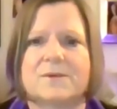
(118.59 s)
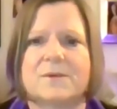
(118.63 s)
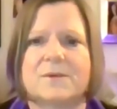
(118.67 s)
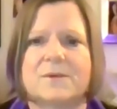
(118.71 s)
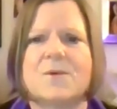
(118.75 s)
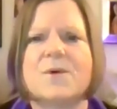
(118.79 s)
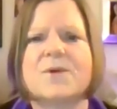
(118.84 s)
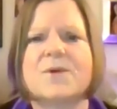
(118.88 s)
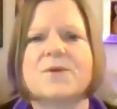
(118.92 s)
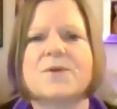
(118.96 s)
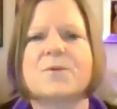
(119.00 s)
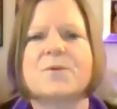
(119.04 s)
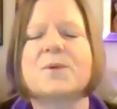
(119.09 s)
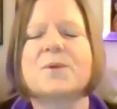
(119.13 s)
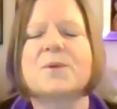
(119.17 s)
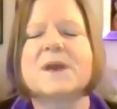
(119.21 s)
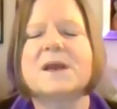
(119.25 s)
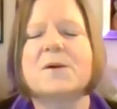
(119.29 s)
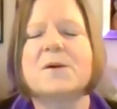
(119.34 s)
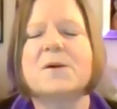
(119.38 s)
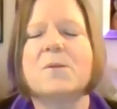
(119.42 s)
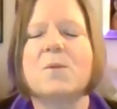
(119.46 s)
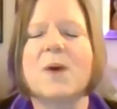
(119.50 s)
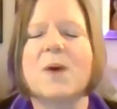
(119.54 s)
or the
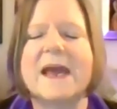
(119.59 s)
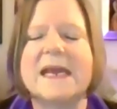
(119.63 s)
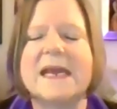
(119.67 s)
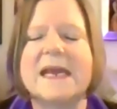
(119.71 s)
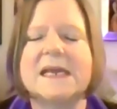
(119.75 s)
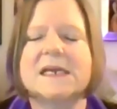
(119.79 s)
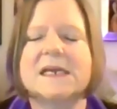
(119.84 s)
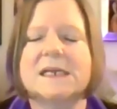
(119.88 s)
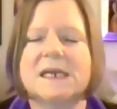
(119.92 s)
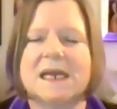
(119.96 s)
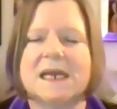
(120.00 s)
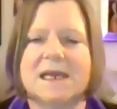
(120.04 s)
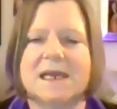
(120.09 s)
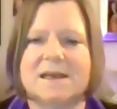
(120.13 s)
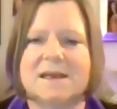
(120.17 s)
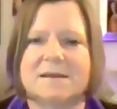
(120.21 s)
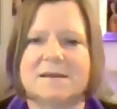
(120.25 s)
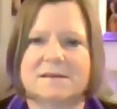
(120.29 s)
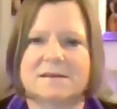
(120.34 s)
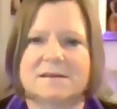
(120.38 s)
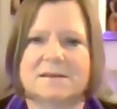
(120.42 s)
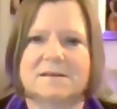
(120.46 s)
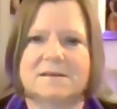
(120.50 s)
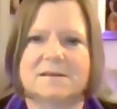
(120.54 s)
reawakening
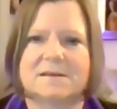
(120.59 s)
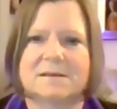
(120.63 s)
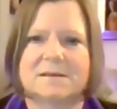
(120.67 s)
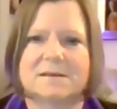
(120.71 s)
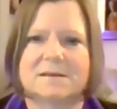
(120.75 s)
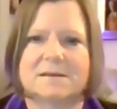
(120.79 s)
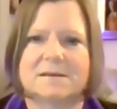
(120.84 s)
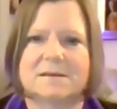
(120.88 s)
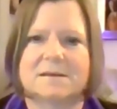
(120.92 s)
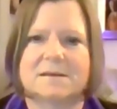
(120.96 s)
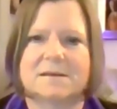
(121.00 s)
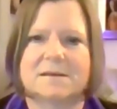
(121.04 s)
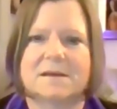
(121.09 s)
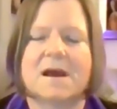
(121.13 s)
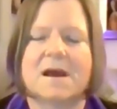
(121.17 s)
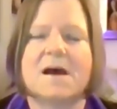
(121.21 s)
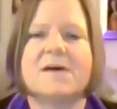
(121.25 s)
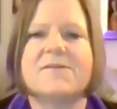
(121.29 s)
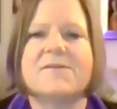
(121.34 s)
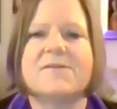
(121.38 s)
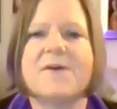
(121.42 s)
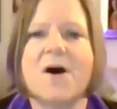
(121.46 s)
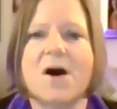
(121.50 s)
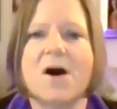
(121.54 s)

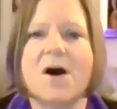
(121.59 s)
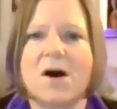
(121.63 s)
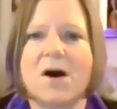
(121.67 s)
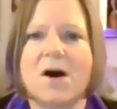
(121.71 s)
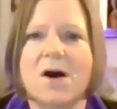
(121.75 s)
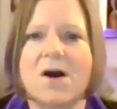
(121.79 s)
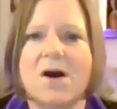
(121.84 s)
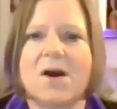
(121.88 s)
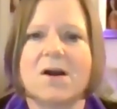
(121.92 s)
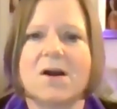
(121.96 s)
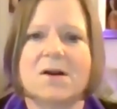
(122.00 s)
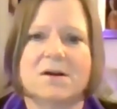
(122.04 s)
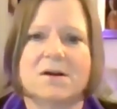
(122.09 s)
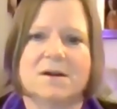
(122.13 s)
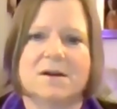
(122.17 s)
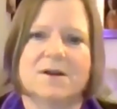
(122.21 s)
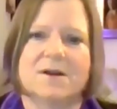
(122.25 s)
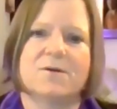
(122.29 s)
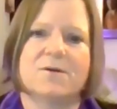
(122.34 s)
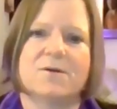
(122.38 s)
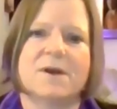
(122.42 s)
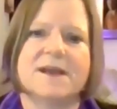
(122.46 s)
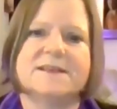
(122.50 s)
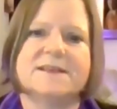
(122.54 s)
of our
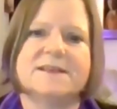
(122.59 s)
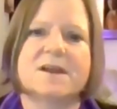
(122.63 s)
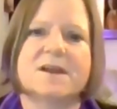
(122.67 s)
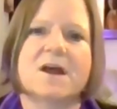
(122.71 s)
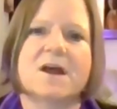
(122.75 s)
Christ